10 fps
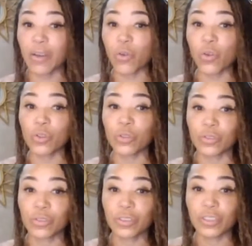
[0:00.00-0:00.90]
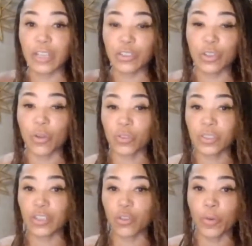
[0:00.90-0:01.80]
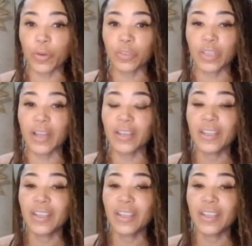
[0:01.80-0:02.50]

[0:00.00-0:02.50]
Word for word: whole the sex hormone side,